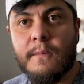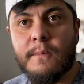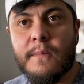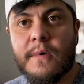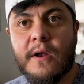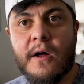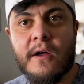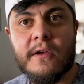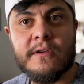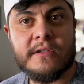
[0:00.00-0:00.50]

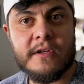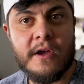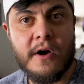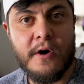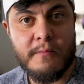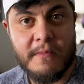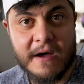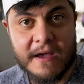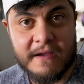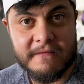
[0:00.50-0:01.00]
but
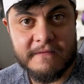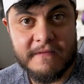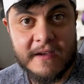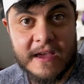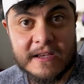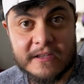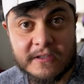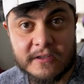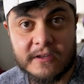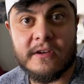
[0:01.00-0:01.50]
also my
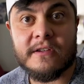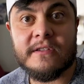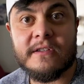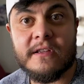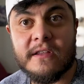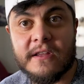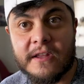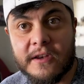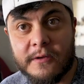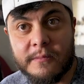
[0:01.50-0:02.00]
face looks
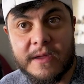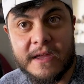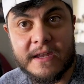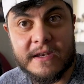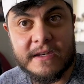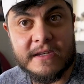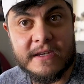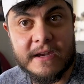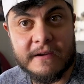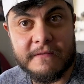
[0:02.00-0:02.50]
a little bit
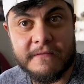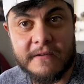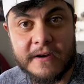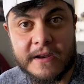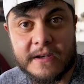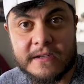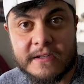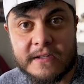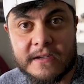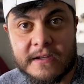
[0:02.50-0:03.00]

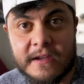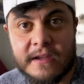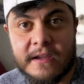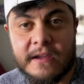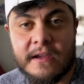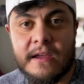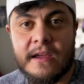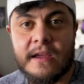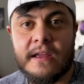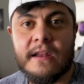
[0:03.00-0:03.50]
different.
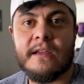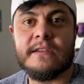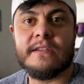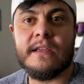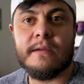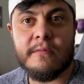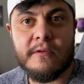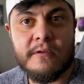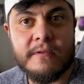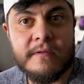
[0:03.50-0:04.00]
And as
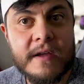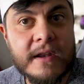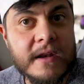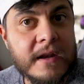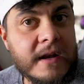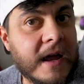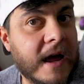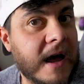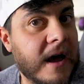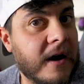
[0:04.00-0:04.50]
I move in
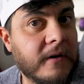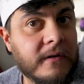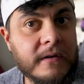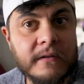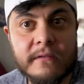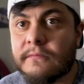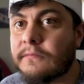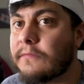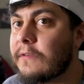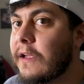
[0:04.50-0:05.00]
and out
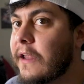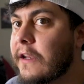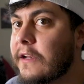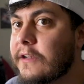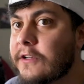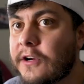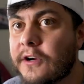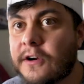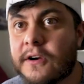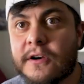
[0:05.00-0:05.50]
and kind
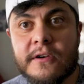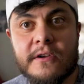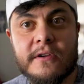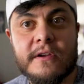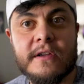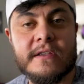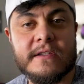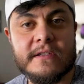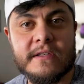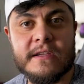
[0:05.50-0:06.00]
of turn, you
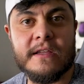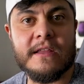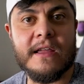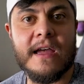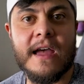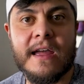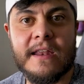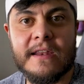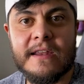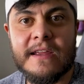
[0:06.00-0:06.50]
can see
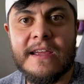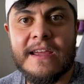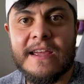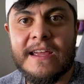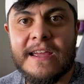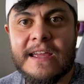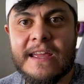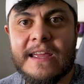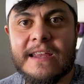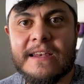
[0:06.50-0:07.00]
that
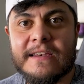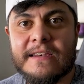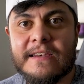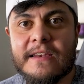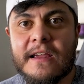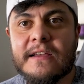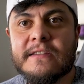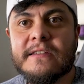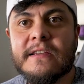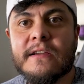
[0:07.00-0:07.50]
it
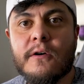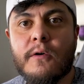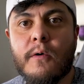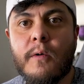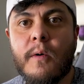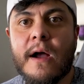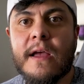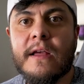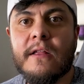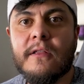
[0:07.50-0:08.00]
doesn't
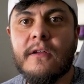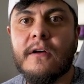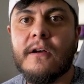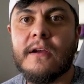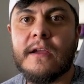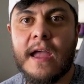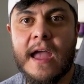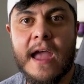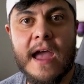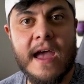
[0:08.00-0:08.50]
quite
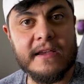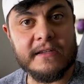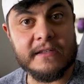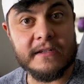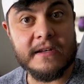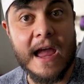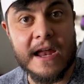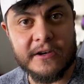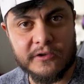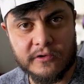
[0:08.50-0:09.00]
look as
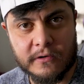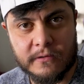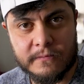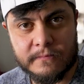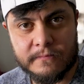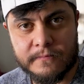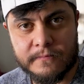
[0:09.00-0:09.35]
natural.